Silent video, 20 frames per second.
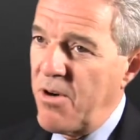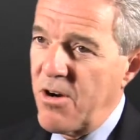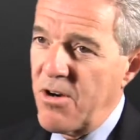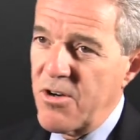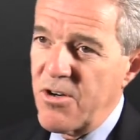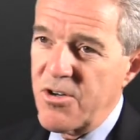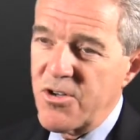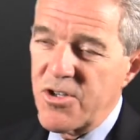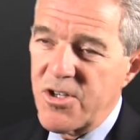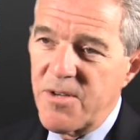
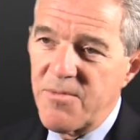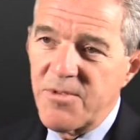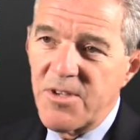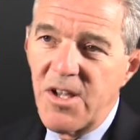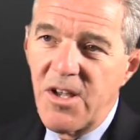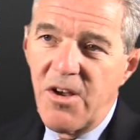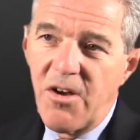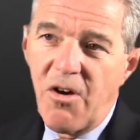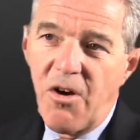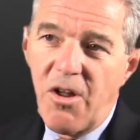
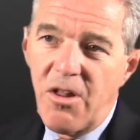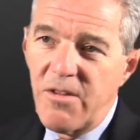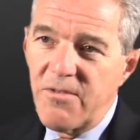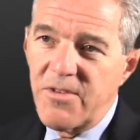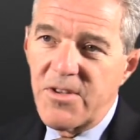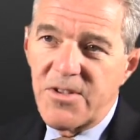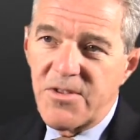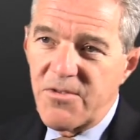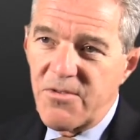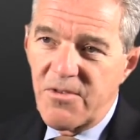partnerships, all
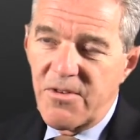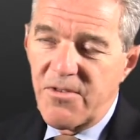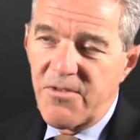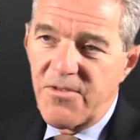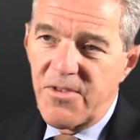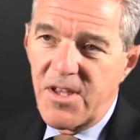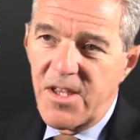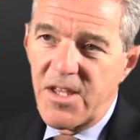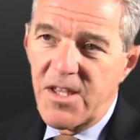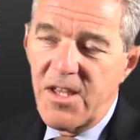of this sort
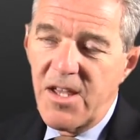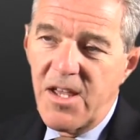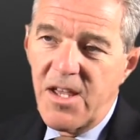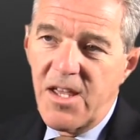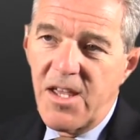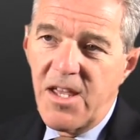of thing.